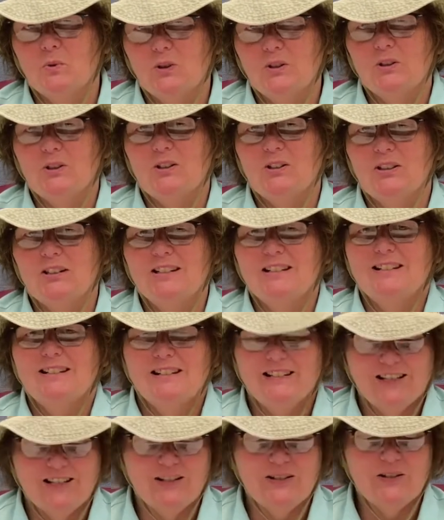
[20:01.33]
world.
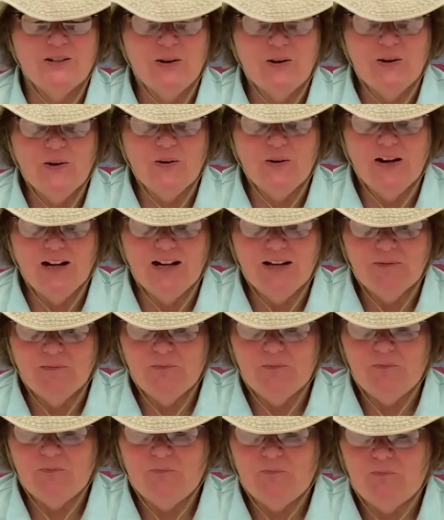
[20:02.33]

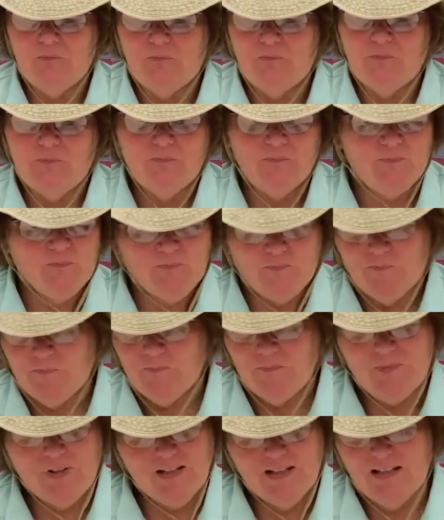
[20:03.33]
So
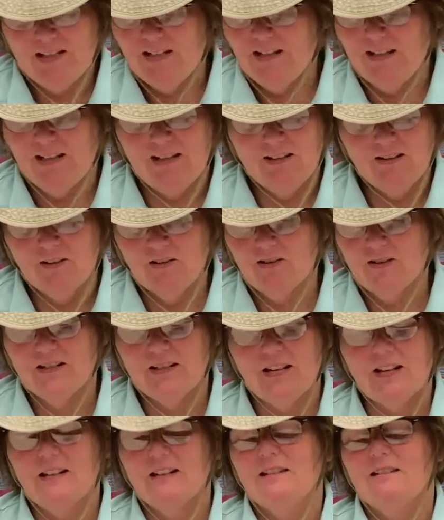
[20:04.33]
it looks
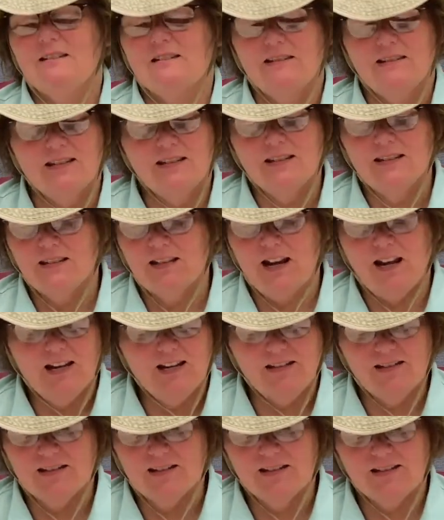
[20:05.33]
like this
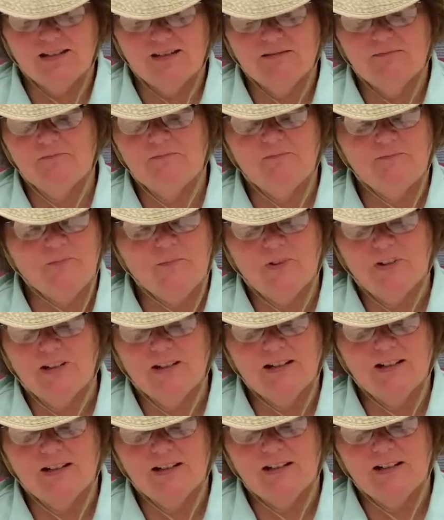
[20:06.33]
guy's
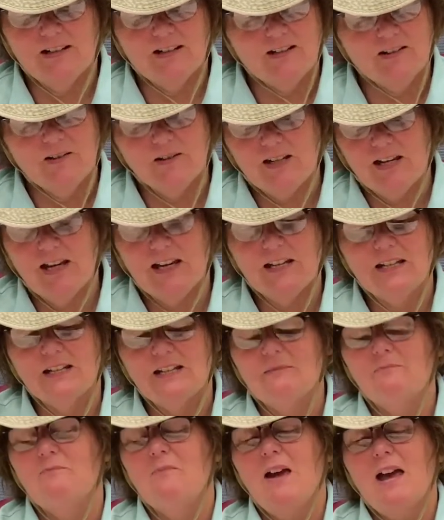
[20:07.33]
on
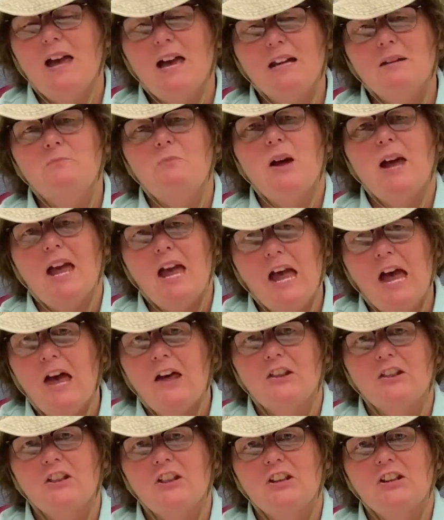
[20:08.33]
a bad path
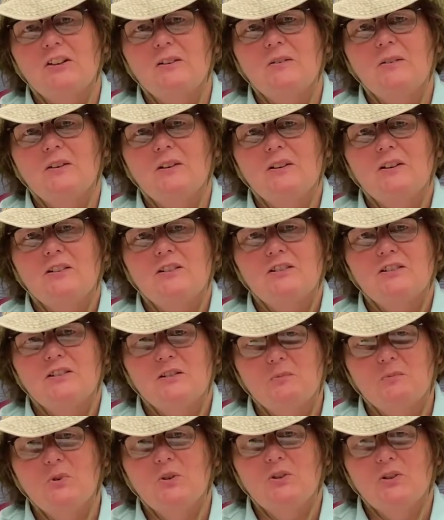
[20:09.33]

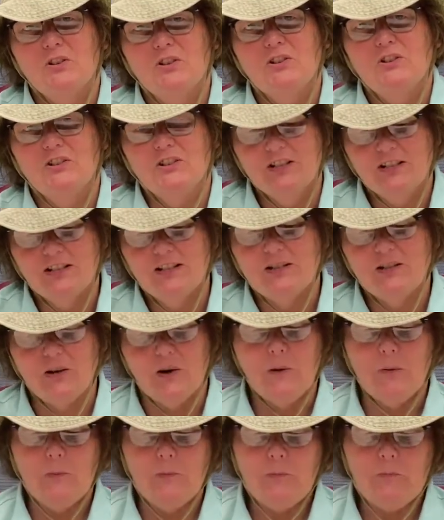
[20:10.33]
to birdhood.
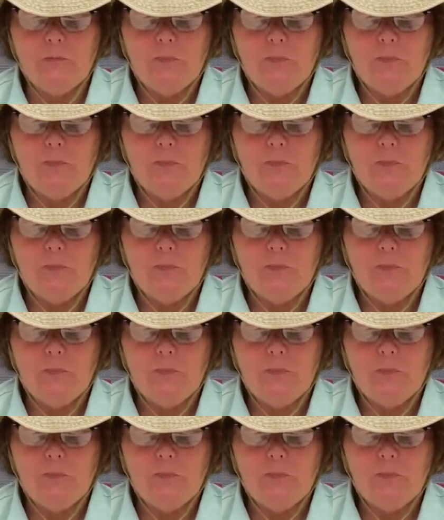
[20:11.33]
So,